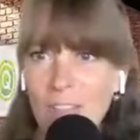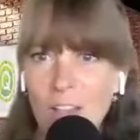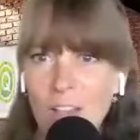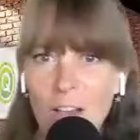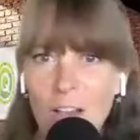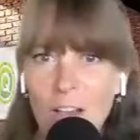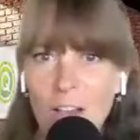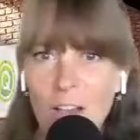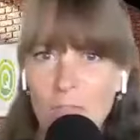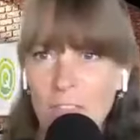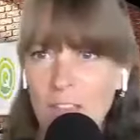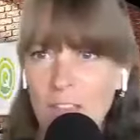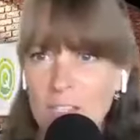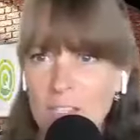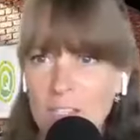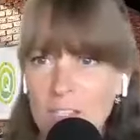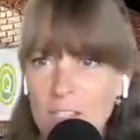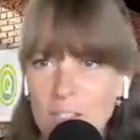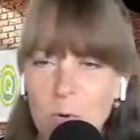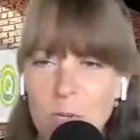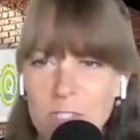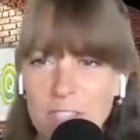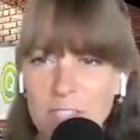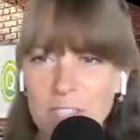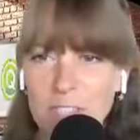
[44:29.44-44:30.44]
I love that
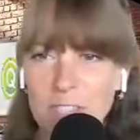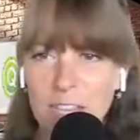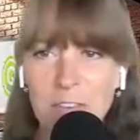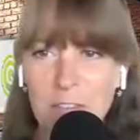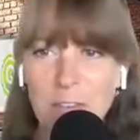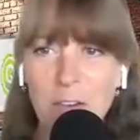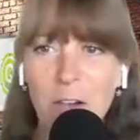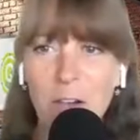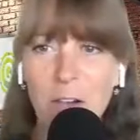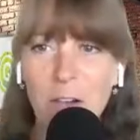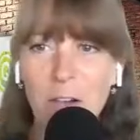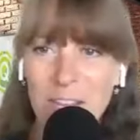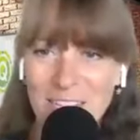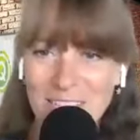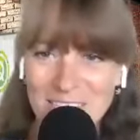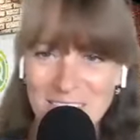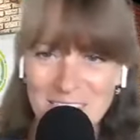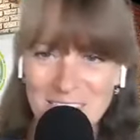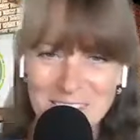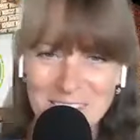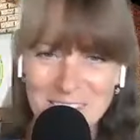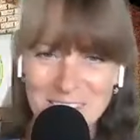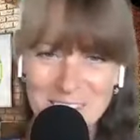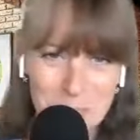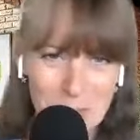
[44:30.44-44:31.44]
it's more safety focused,
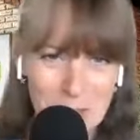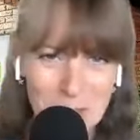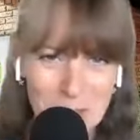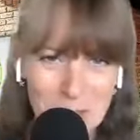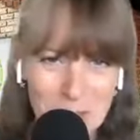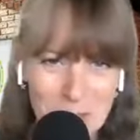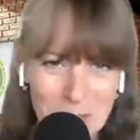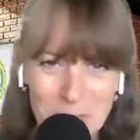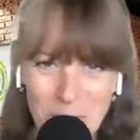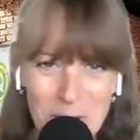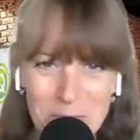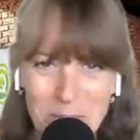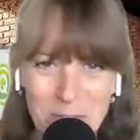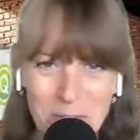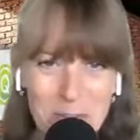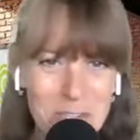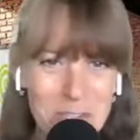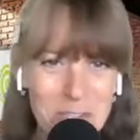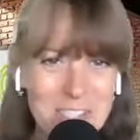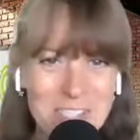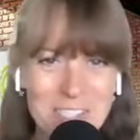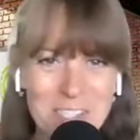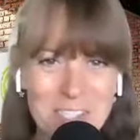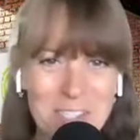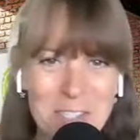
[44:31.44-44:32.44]
because being threat
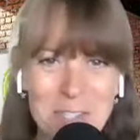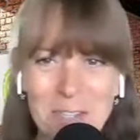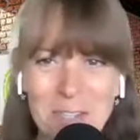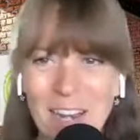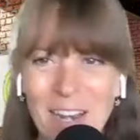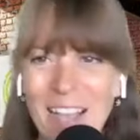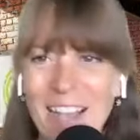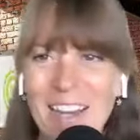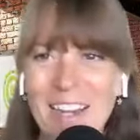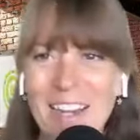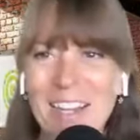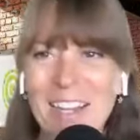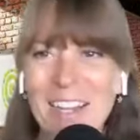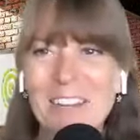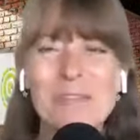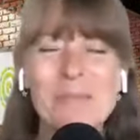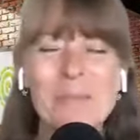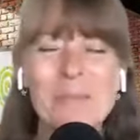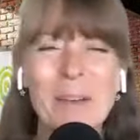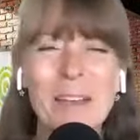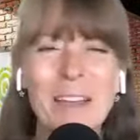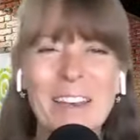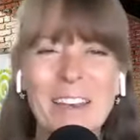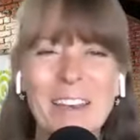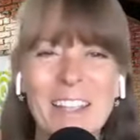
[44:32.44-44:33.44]
focused is too negative,
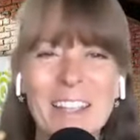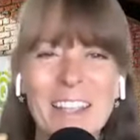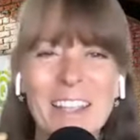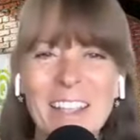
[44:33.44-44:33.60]
but